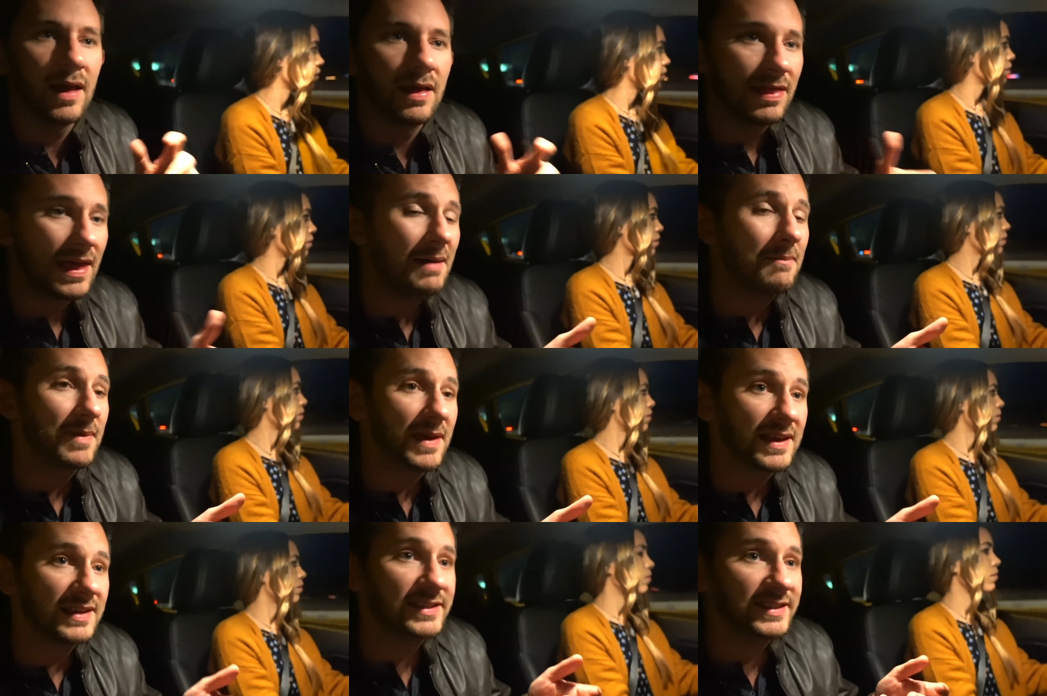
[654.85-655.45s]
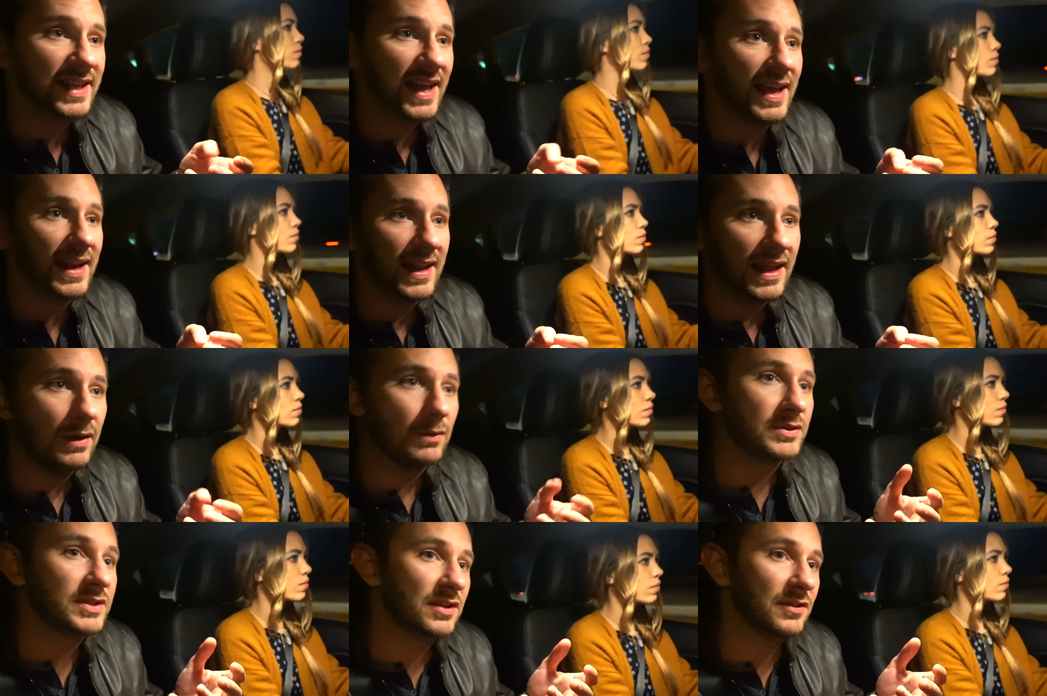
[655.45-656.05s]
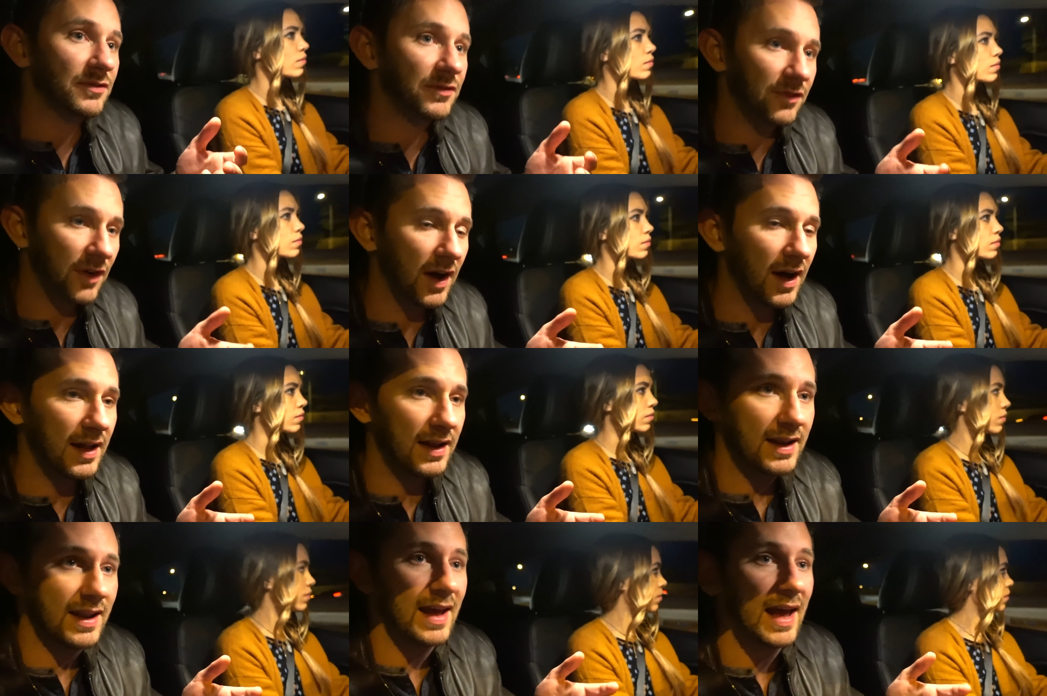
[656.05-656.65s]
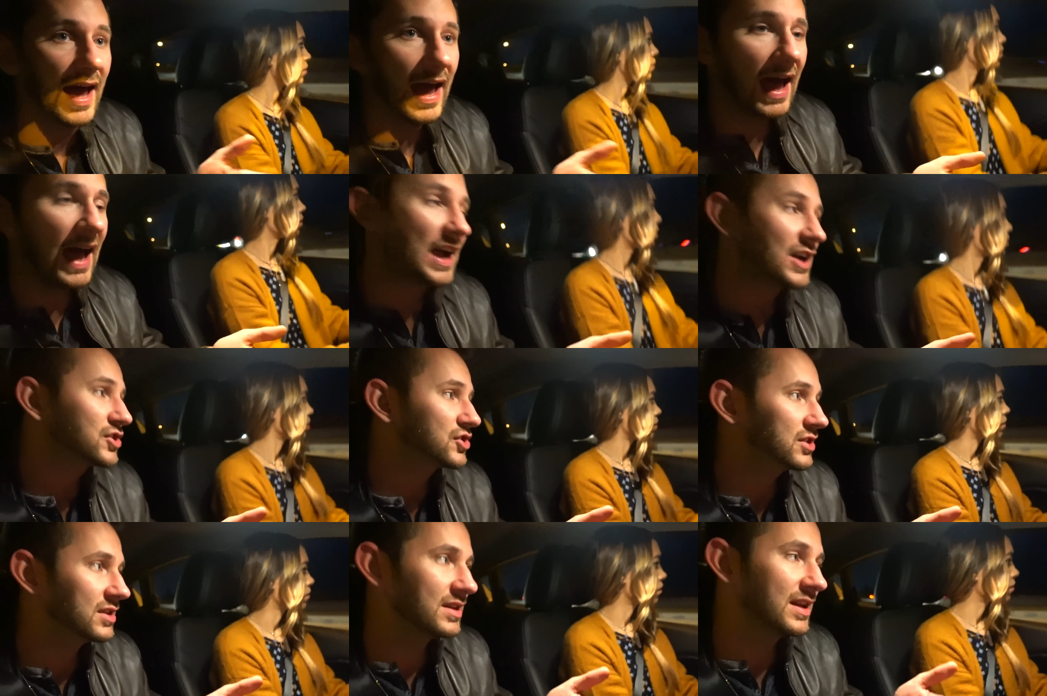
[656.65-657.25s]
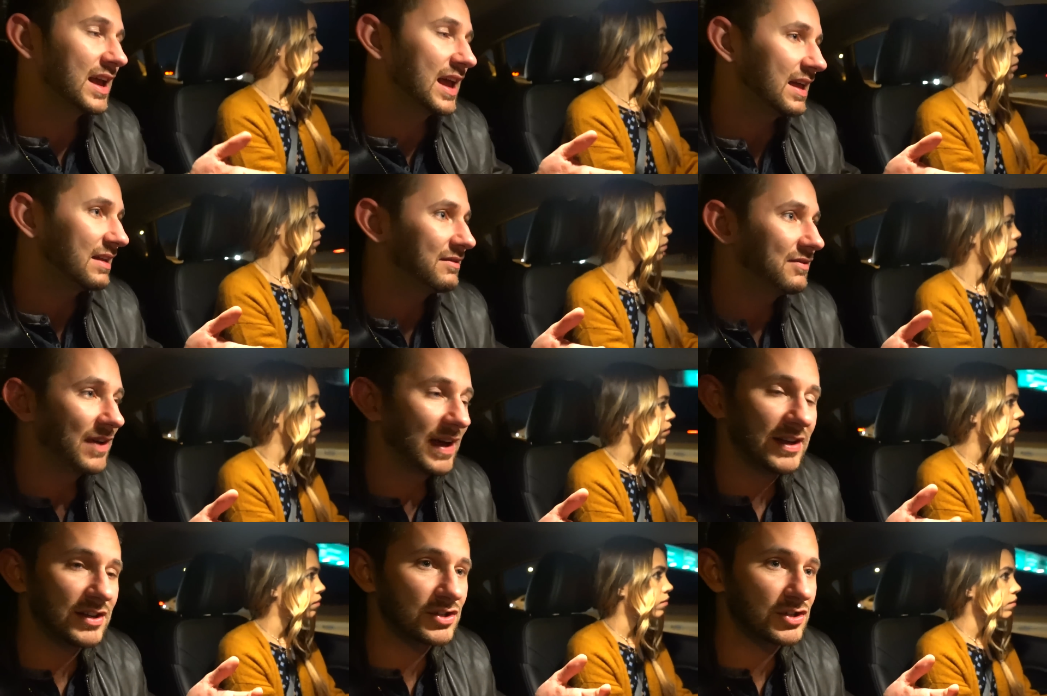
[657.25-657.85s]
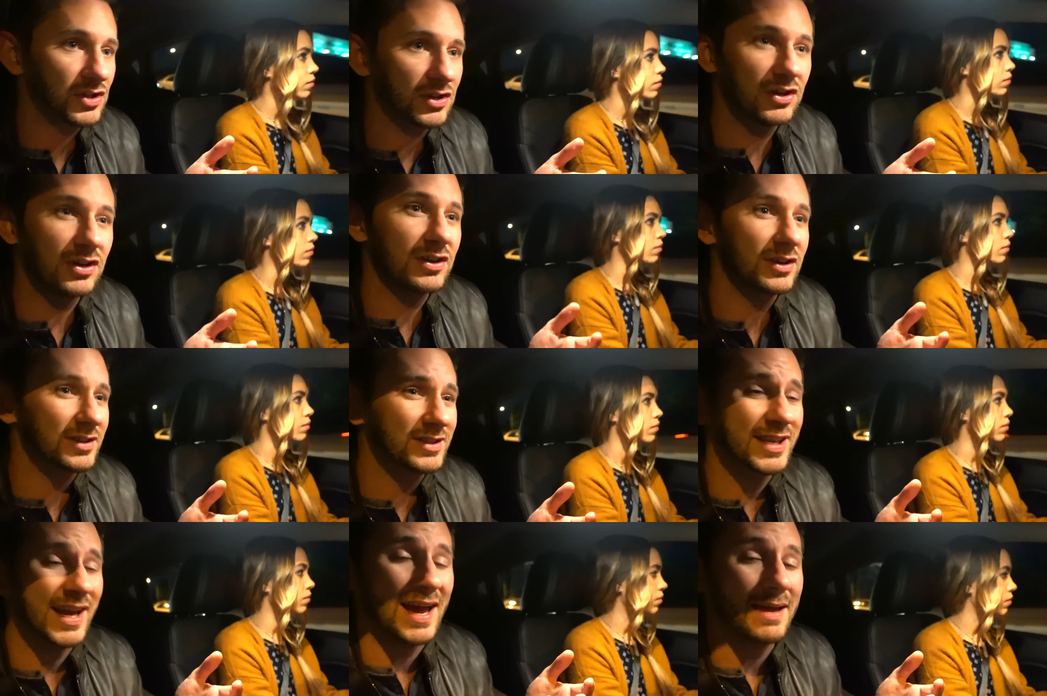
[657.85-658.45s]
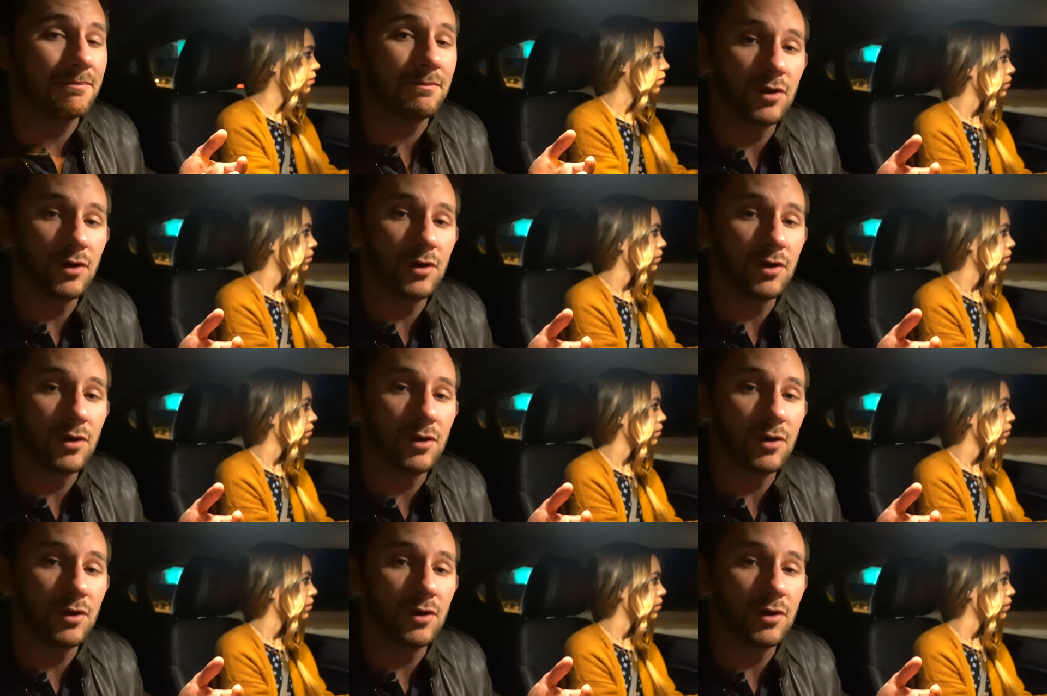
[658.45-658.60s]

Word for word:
Speaker 1: That being said, it was a fun action adventure type